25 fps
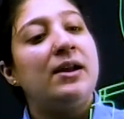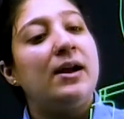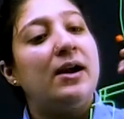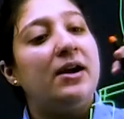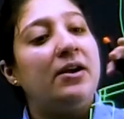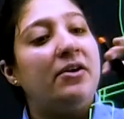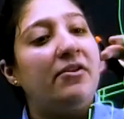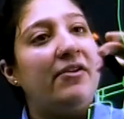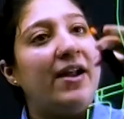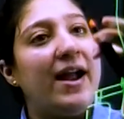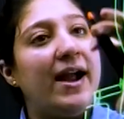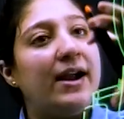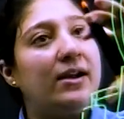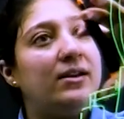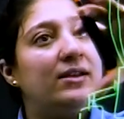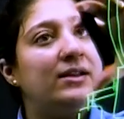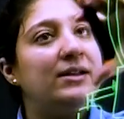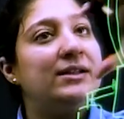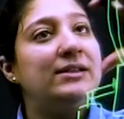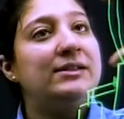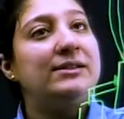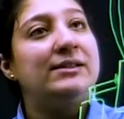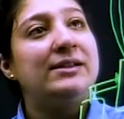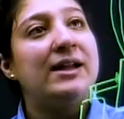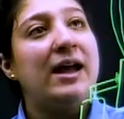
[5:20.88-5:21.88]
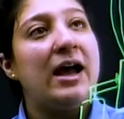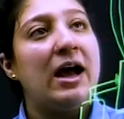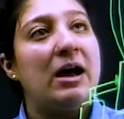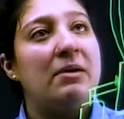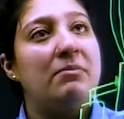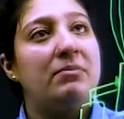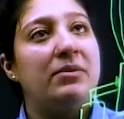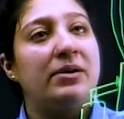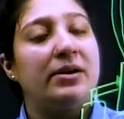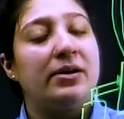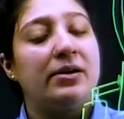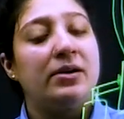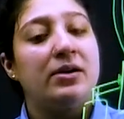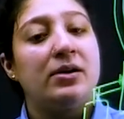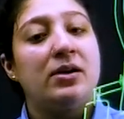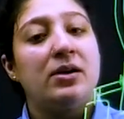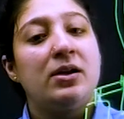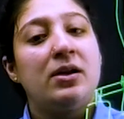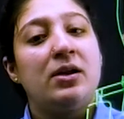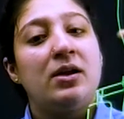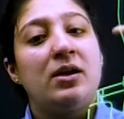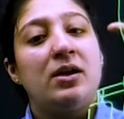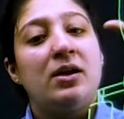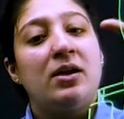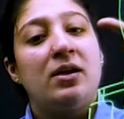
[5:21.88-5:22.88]
attract this hammer,
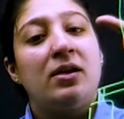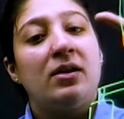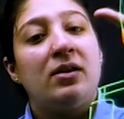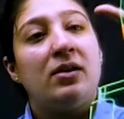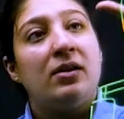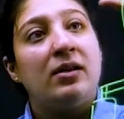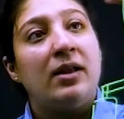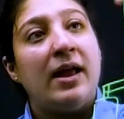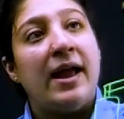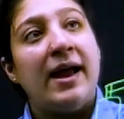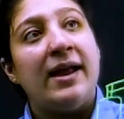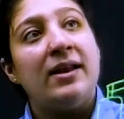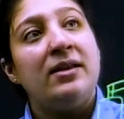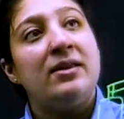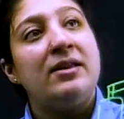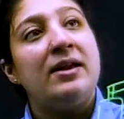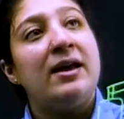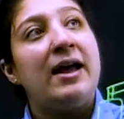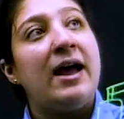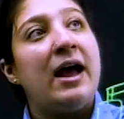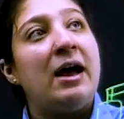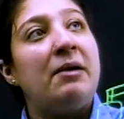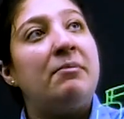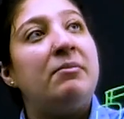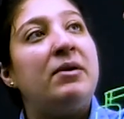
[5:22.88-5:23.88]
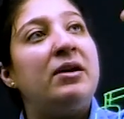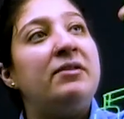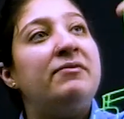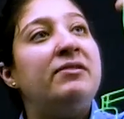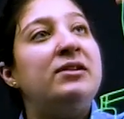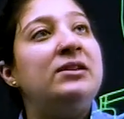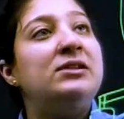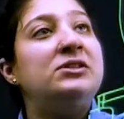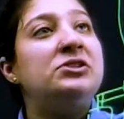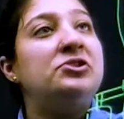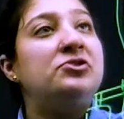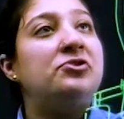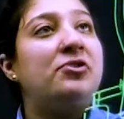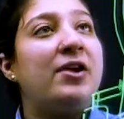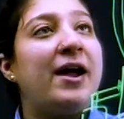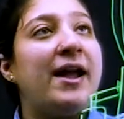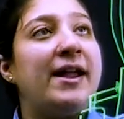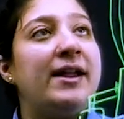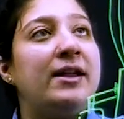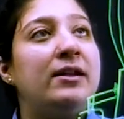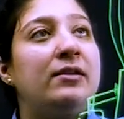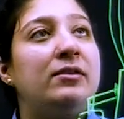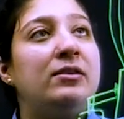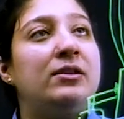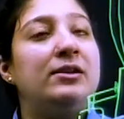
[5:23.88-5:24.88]
and the hammer will
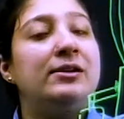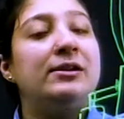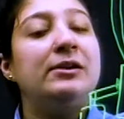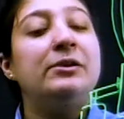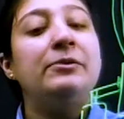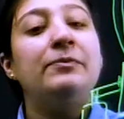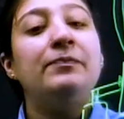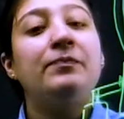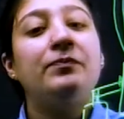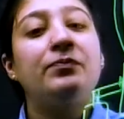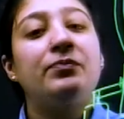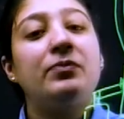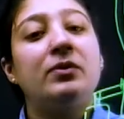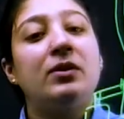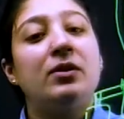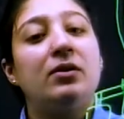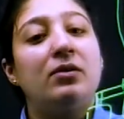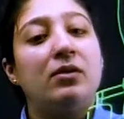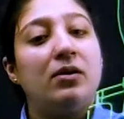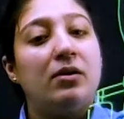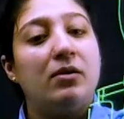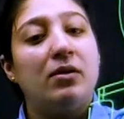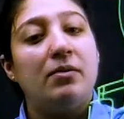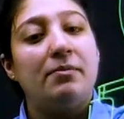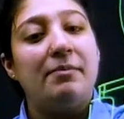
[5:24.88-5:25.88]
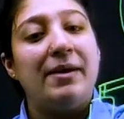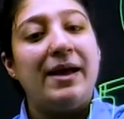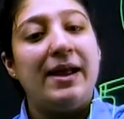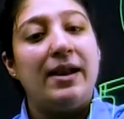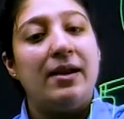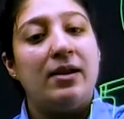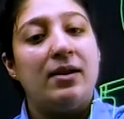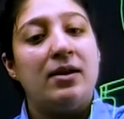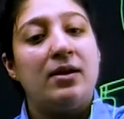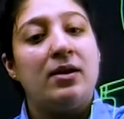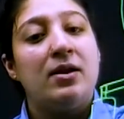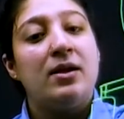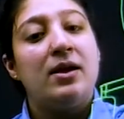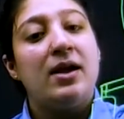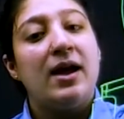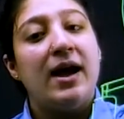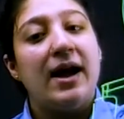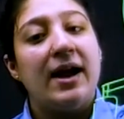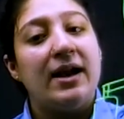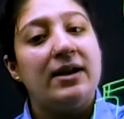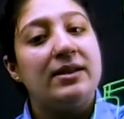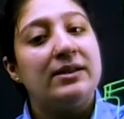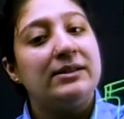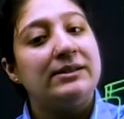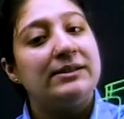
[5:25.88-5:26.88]
strike the bell
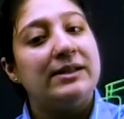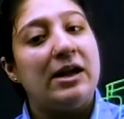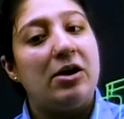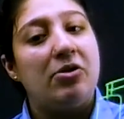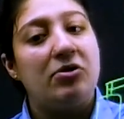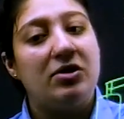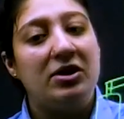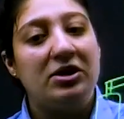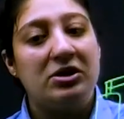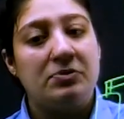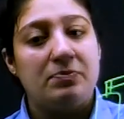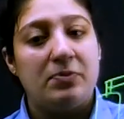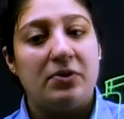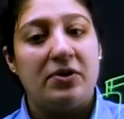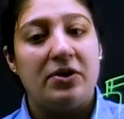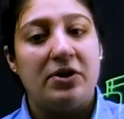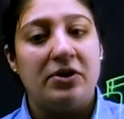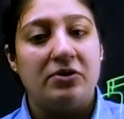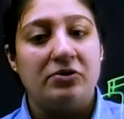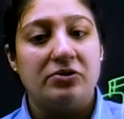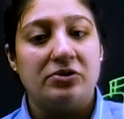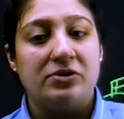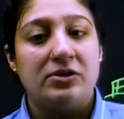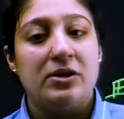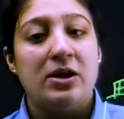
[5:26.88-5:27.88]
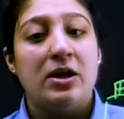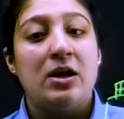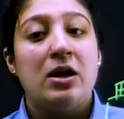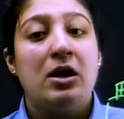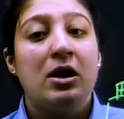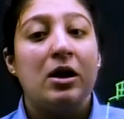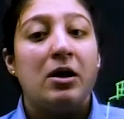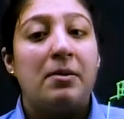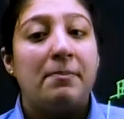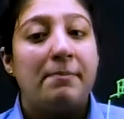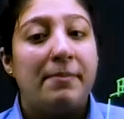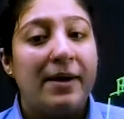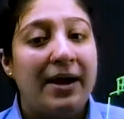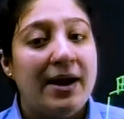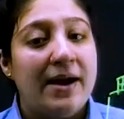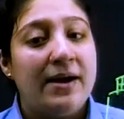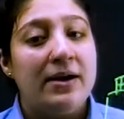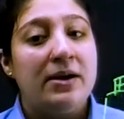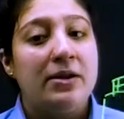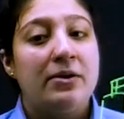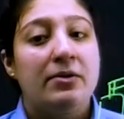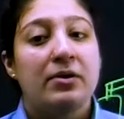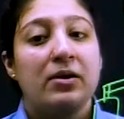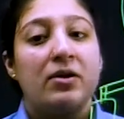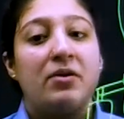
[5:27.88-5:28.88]
and the sound is produced.
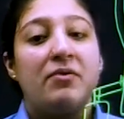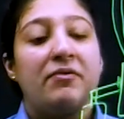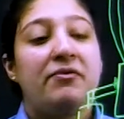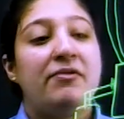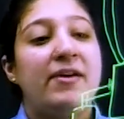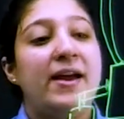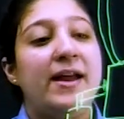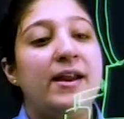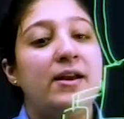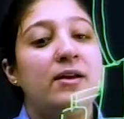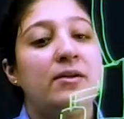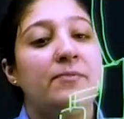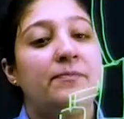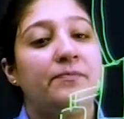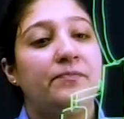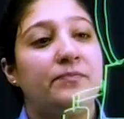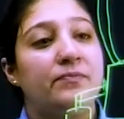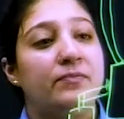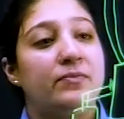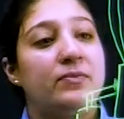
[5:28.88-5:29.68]
But when